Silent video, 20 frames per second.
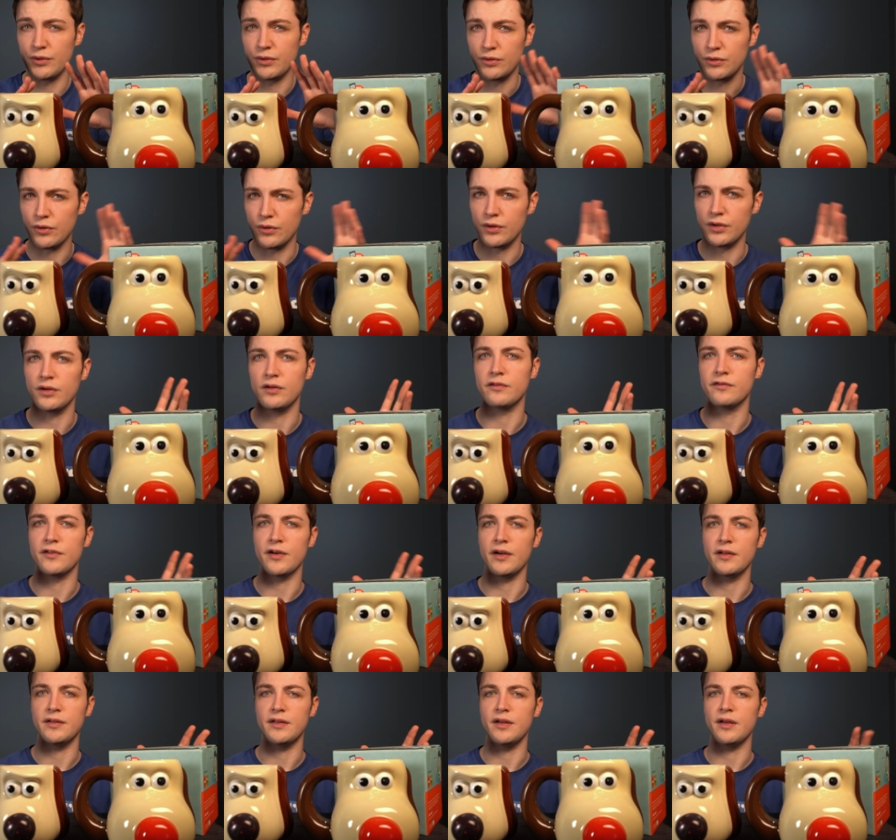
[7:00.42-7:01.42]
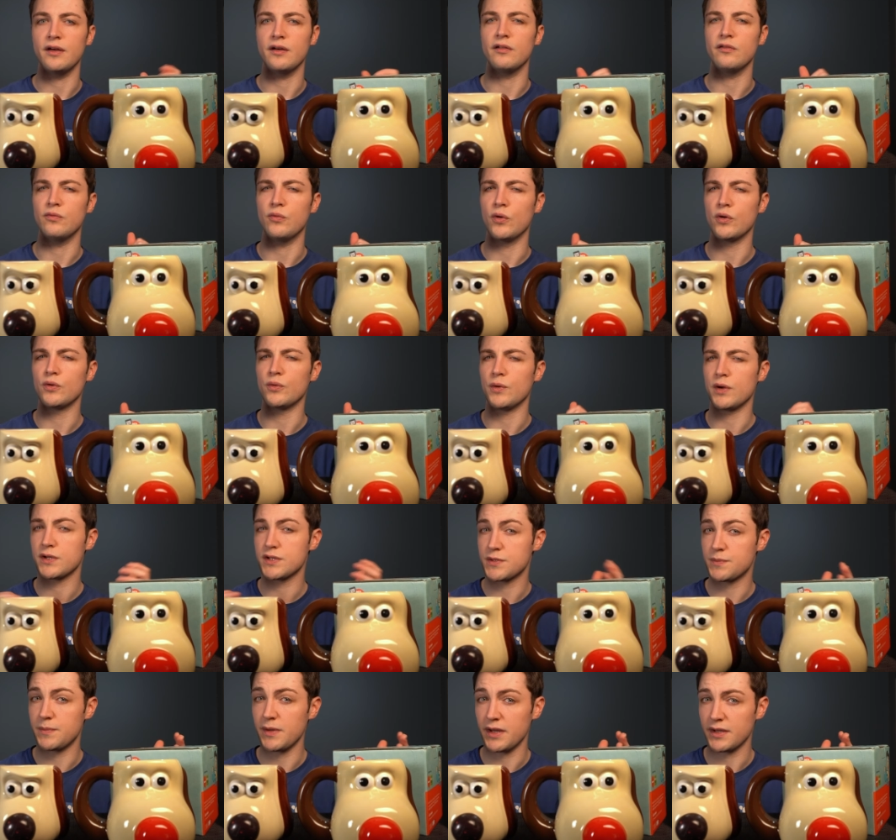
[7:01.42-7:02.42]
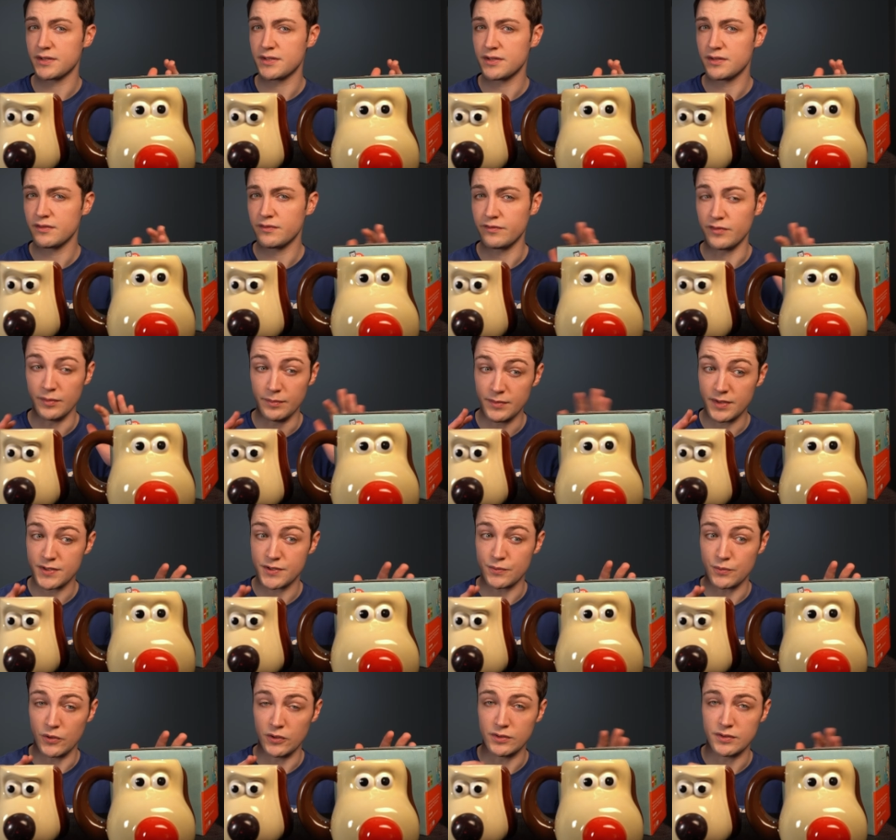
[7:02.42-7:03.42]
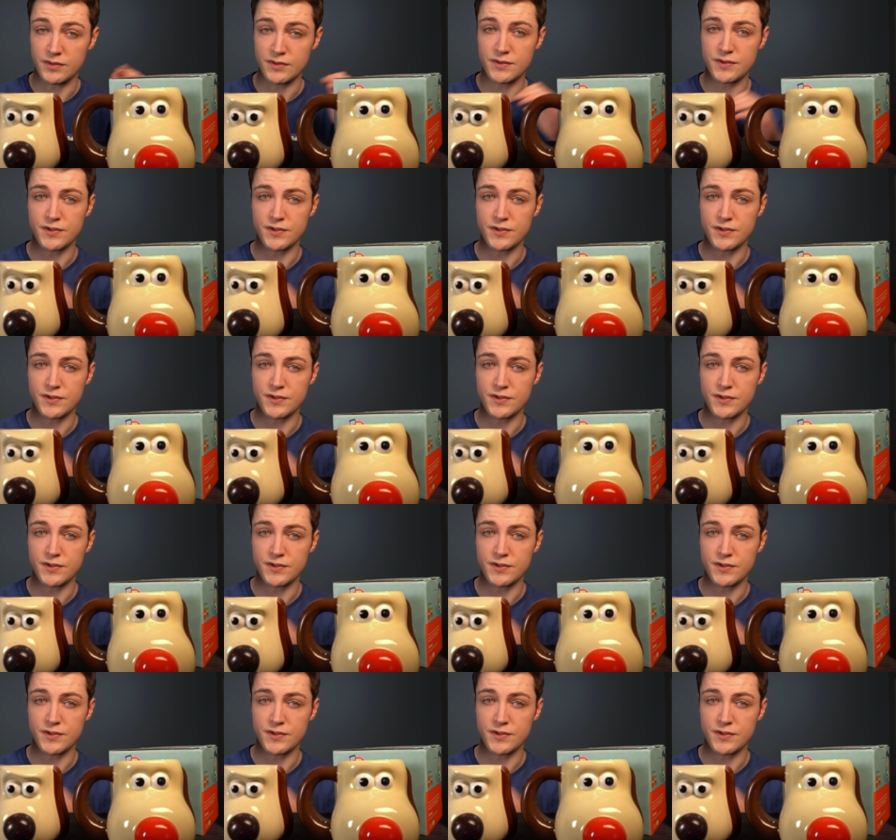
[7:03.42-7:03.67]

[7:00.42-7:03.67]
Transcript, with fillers: a good enough idea of what to expect from this one.